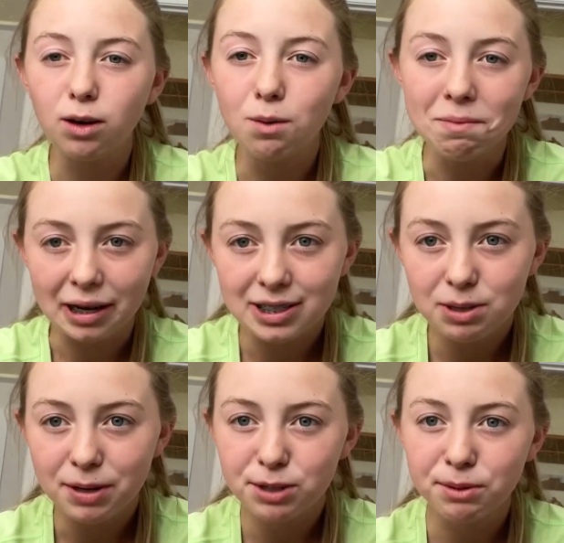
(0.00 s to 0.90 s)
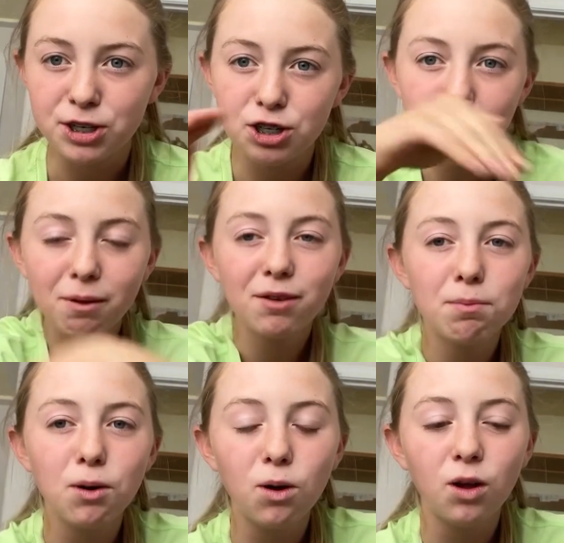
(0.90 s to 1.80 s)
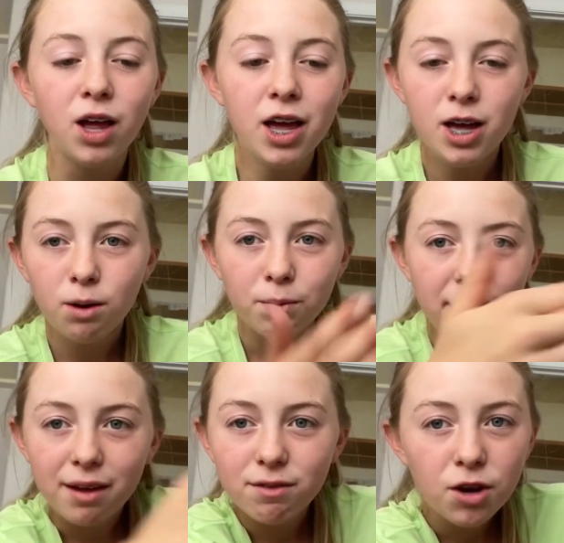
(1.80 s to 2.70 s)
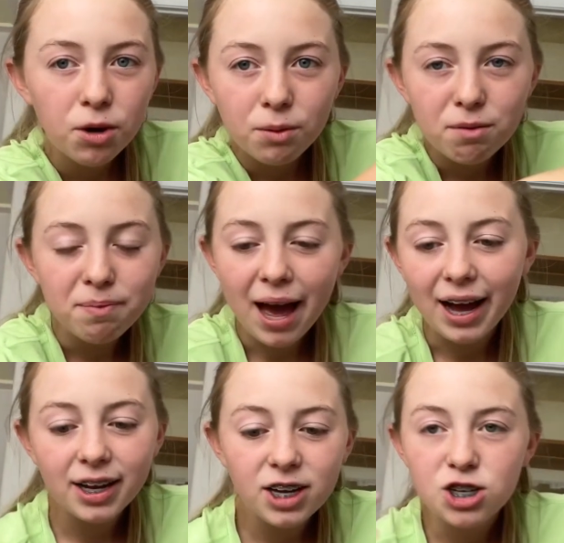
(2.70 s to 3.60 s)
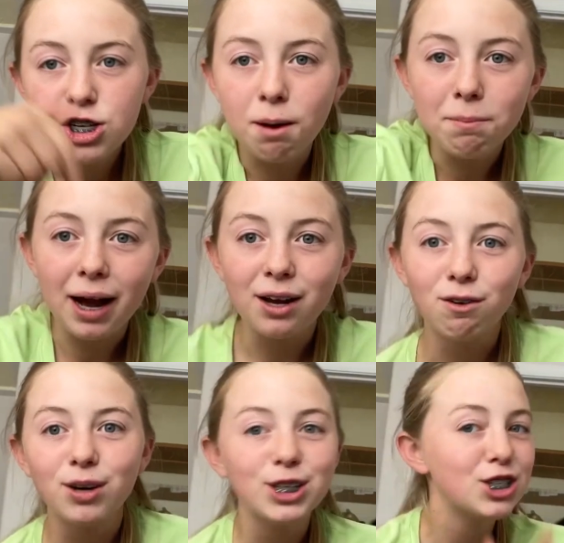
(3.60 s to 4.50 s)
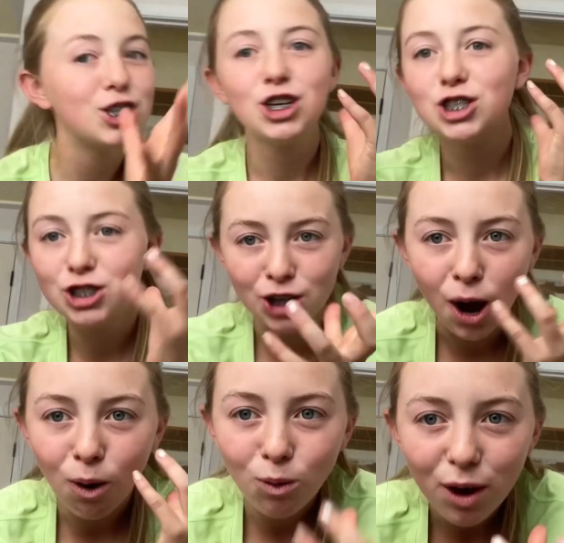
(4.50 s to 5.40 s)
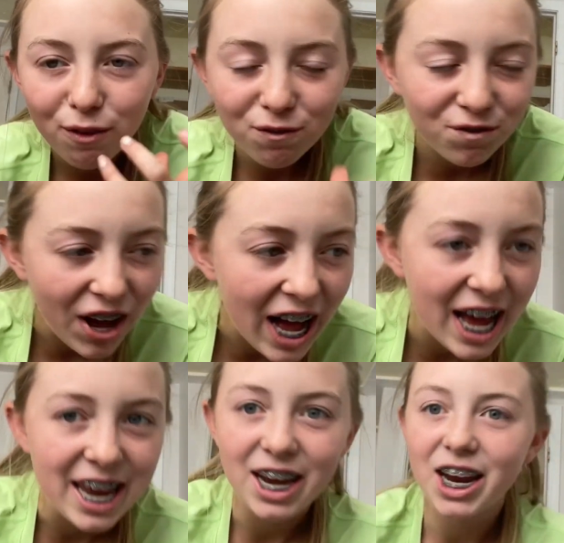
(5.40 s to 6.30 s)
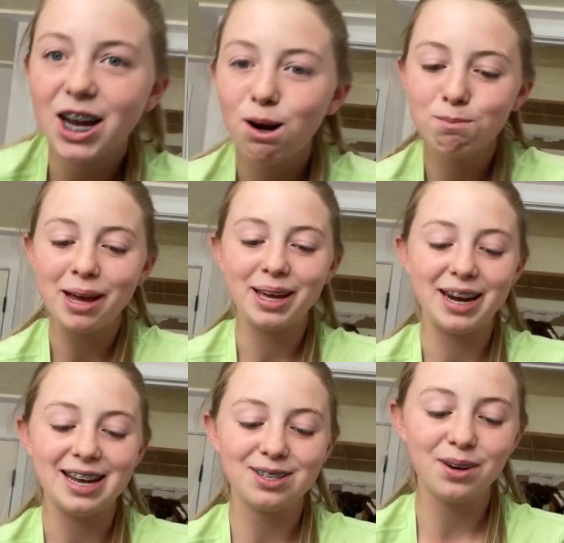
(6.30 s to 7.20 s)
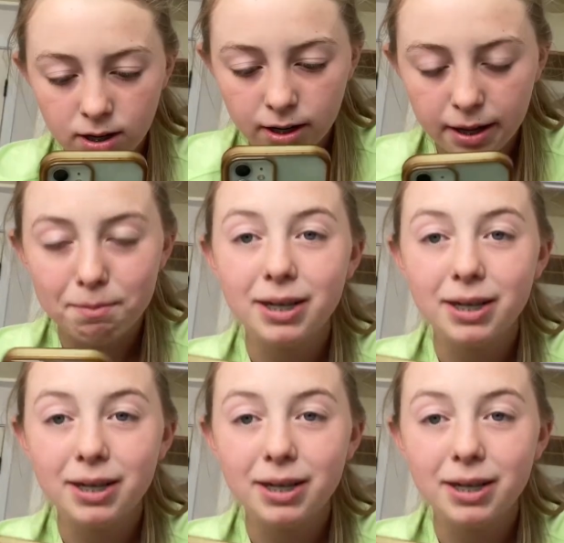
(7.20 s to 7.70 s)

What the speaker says: Moxie race where you jump over the pole, weave back, jump back over. It's so fun. Oh my goodness. Okay, my